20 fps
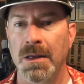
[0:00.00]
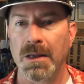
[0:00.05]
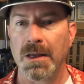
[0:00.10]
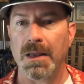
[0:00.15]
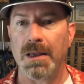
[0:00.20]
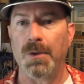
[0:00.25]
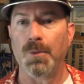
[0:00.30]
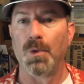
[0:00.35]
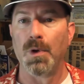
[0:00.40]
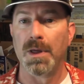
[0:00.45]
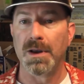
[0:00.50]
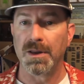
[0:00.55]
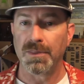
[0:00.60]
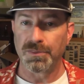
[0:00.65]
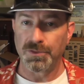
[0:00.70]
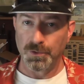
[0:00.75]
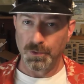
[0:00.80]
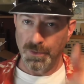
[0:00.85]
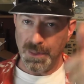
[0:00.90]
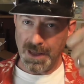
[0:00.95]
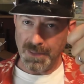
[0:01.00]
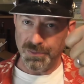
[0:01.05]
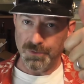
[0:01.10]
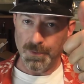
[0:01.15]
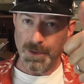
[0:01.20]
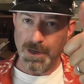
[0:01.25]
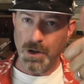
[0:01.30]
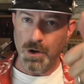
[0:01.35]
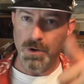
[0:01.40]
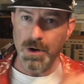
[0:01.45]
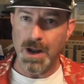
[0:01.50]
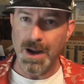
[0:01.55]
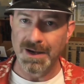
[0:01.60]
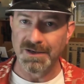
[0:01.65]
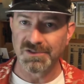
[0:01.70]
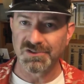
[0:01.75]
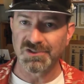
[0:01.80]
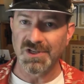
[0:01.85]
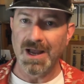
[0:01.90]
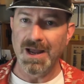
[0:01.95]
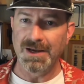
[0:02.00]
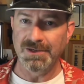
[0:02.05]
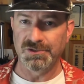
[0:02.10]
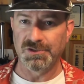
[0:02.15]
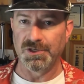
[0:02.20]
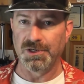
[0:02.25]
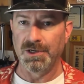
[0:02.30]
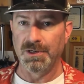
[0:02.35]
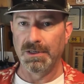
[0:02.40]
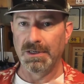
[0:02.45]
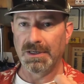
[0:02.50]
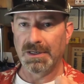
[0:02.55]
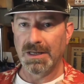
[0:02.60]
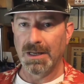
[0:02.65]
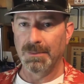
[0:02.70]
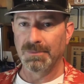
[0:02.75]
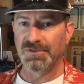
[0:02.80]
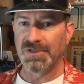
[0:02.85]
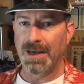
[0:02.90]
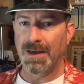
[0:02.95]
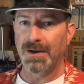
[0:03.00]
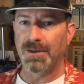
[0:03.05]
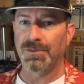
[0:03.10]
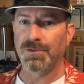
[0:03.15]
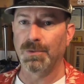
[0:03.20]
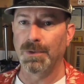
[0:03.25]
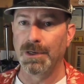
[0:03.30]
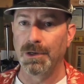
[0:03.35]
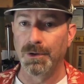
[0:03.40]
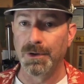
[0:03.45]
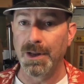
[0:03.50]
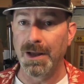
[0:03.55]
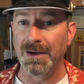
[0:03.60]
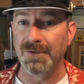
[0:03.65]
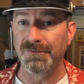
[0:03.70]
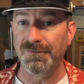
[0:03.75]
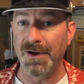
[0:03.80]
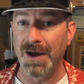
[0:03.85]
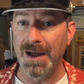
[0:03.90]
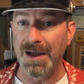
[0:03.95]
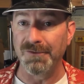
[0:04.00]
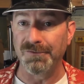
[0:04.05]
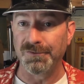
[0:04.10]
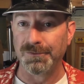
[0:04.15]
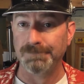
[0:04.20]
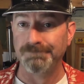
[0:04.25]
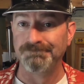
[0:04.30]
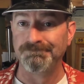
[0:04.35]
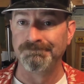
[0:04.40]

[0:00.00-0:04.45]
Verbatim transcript: and run it through that three oh nine sizer, it comes out at three oh nine five.